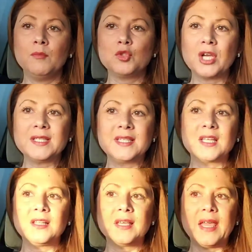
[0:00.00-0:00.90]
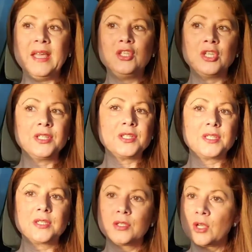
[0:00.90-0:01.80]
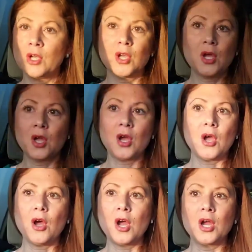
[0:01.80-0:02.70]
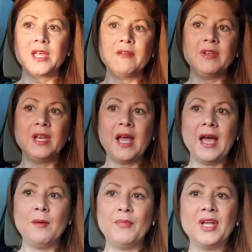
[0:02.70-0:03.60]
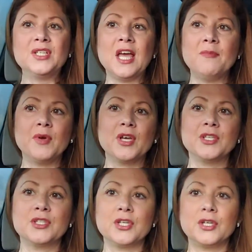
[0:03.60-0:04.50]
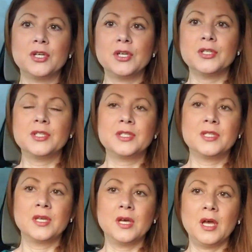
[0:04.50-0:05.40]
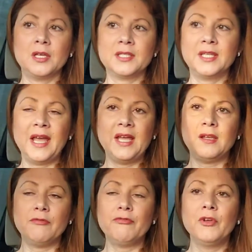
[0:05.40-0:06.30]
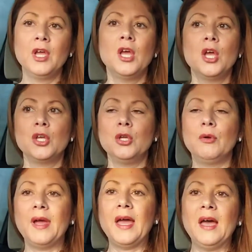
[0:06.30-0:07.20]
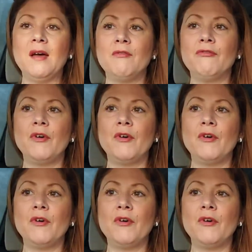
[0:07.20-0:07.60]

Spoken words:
Tricyclic agents are given at bedtime because they're sedative. You have